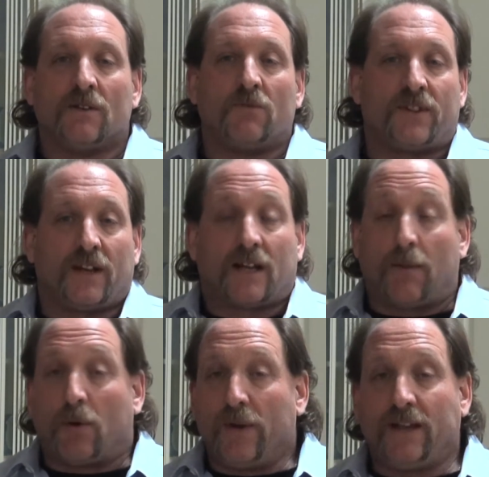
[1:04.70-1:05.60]
within a
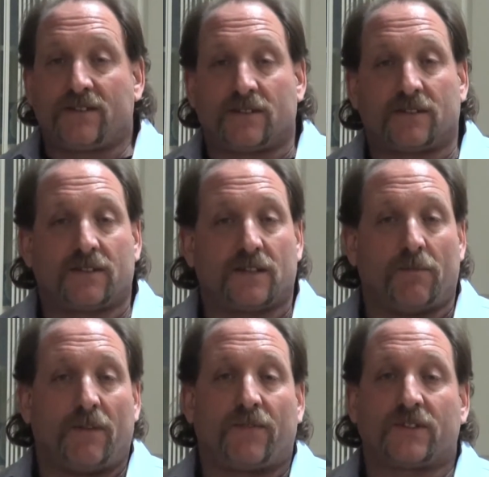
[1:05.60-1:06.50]
couple weeks,
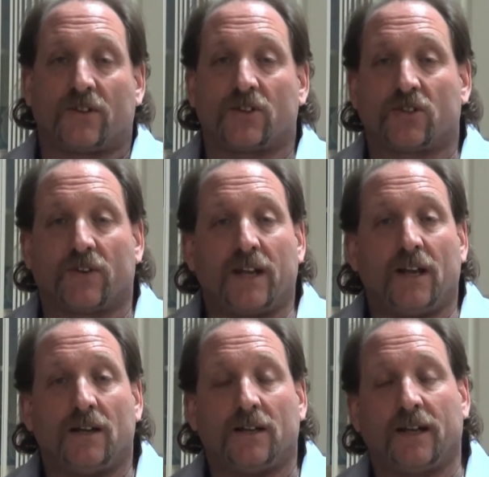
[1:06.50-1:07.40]
I'm in for
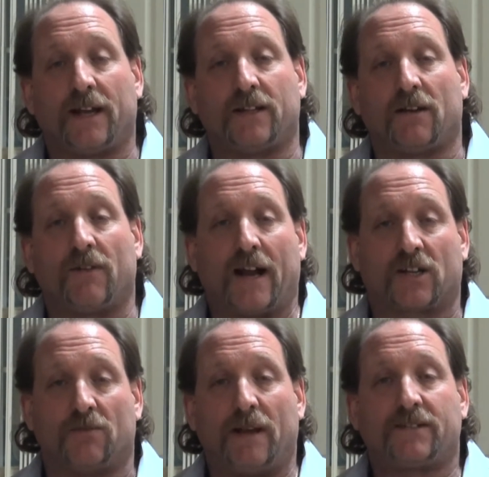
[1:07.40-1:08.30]
surgery, had a
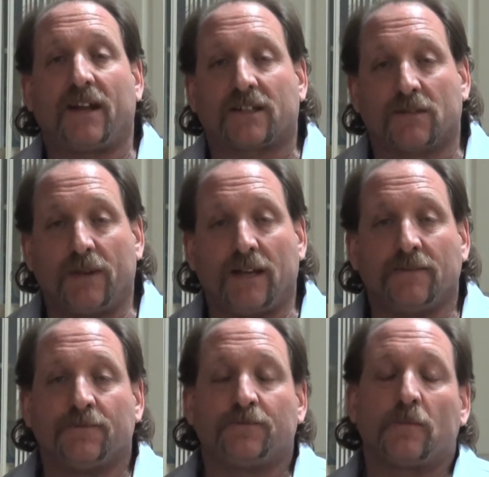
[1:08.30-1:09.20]
radical
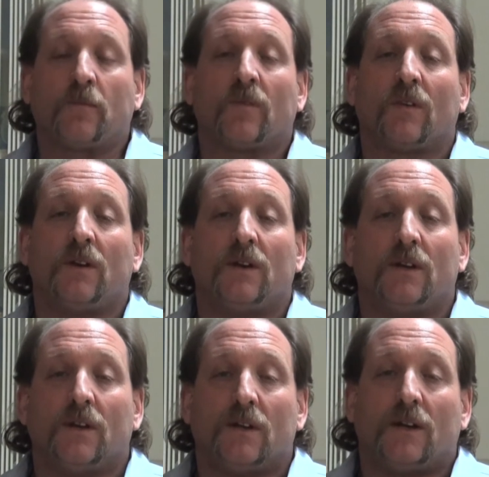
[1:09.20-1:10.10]
mastectomy.
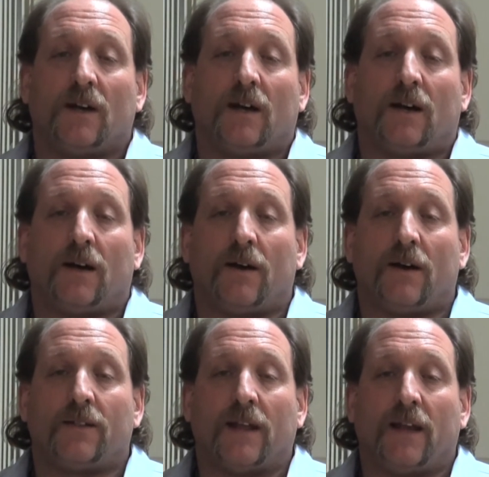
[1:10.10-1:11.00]

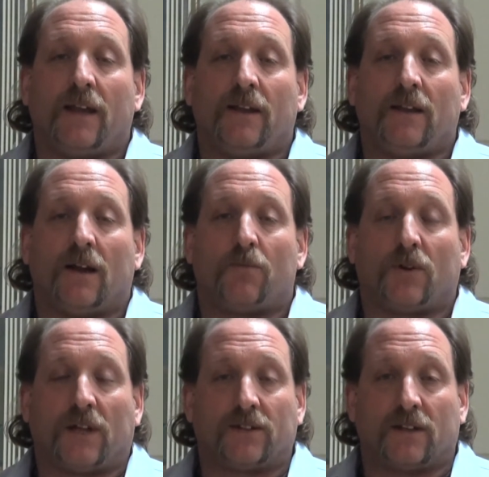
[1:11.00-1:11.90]
They
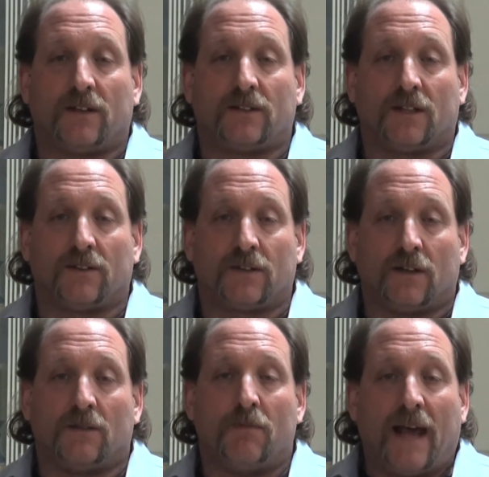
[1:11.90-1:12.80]
pulled out
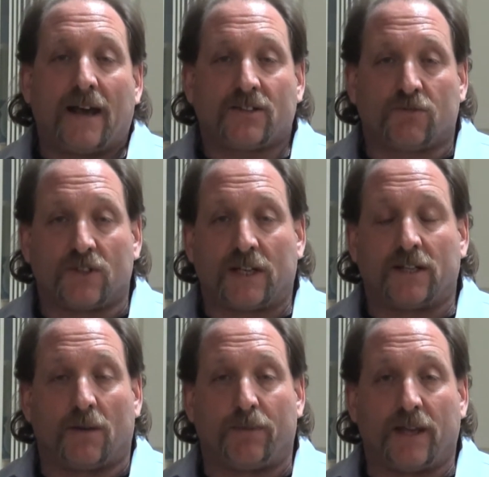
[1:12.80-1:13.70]
the mass, which
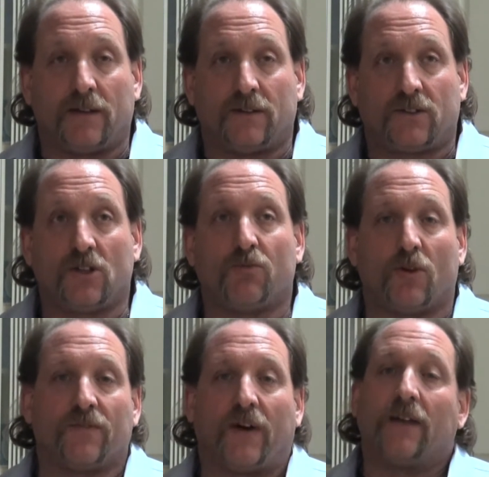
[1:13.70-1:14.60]
ended up being
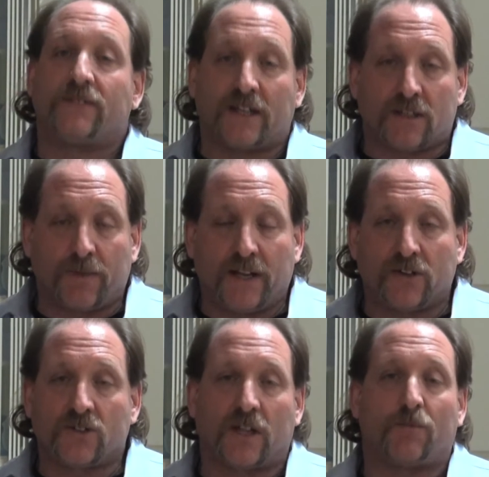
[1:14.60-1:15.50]
2.5
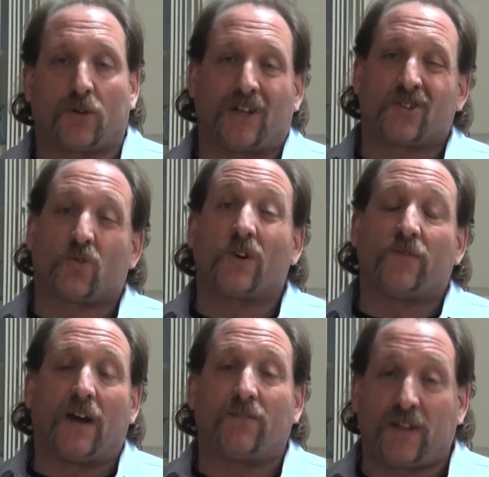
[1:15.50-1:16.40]
centimeters. They pulled out
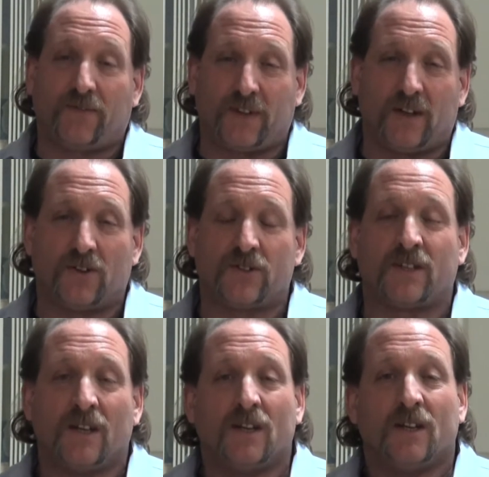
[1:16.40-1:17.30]
25 lymph
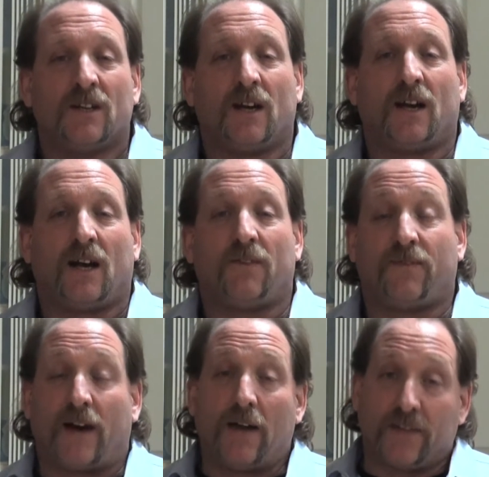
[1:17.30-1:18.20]
nodes.
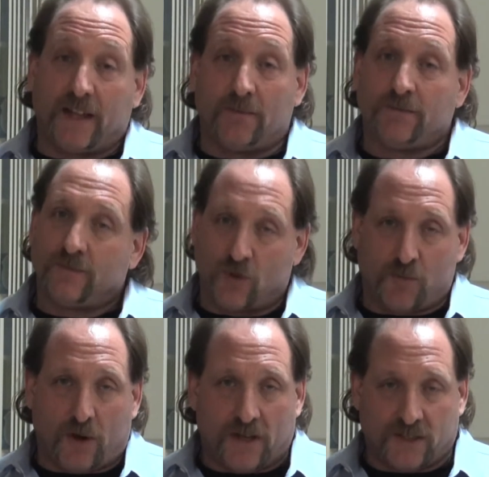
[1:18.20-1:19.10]
5 of them were
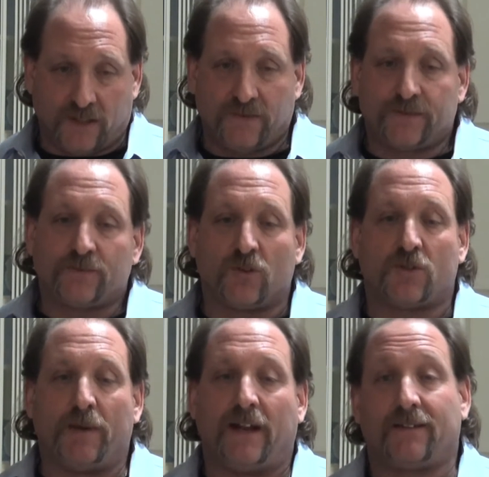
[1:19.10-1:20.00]
positive,
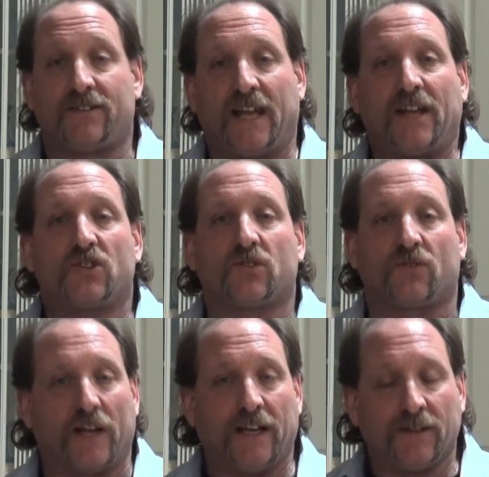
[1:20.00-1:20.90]
which made it stage
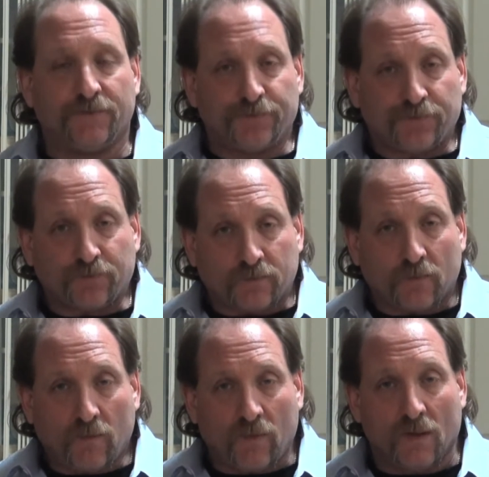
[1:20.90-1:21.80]
3.
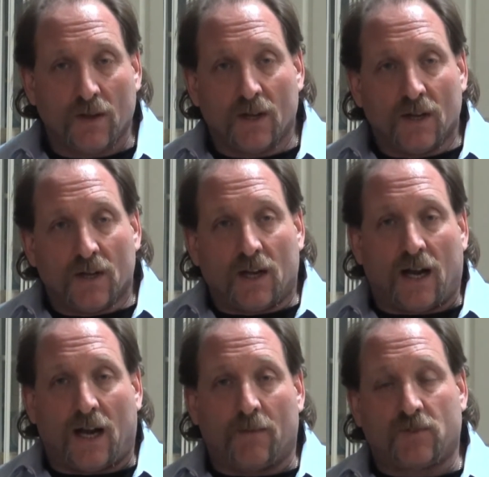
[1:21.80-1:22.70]

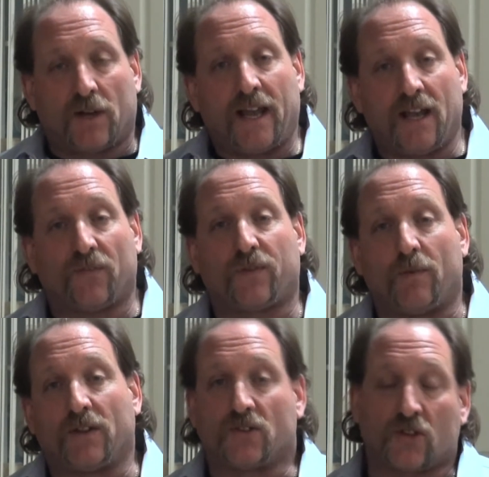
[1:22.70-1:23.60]
So I healed
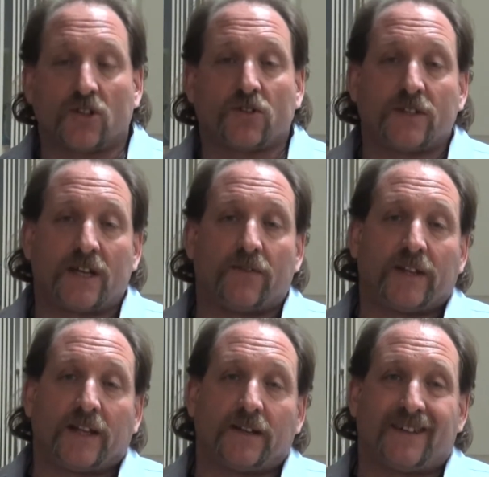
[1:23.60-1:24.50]
from all the surgeries and
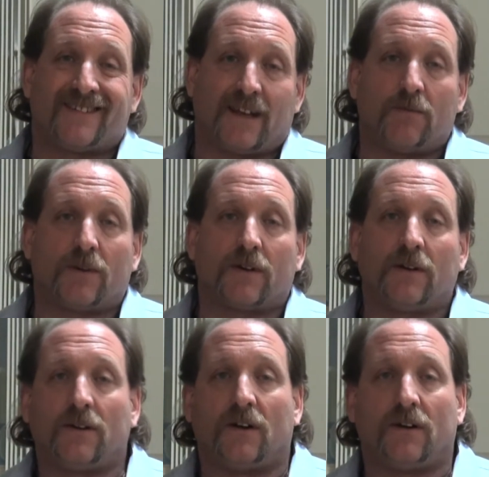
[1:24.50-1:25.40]
everything in
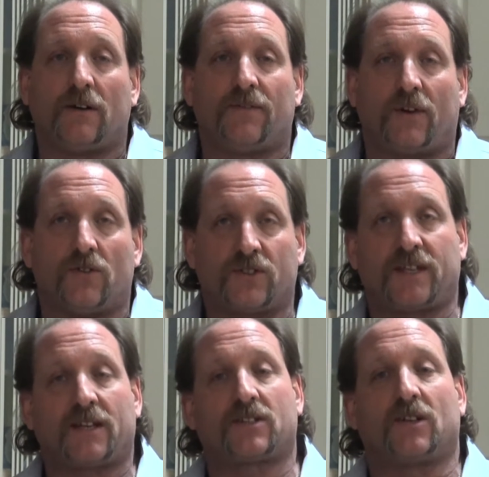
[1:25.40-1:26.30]
December of
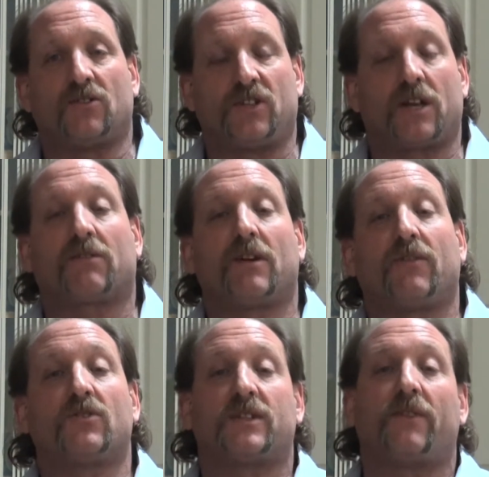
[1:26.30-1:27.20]
06. So January
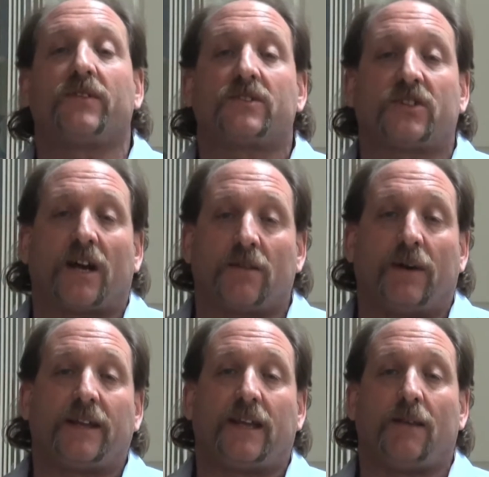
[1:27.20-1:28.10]
of 07 started
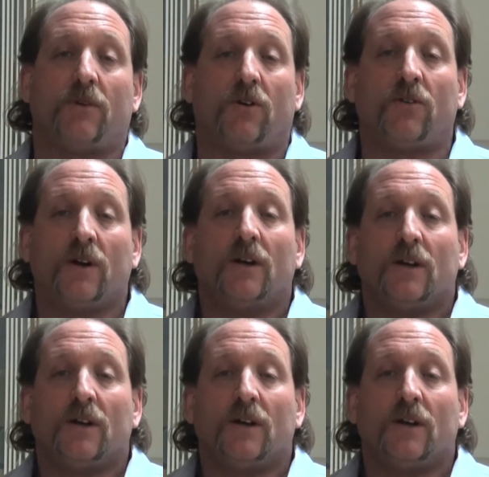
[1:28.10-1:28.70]
my chemo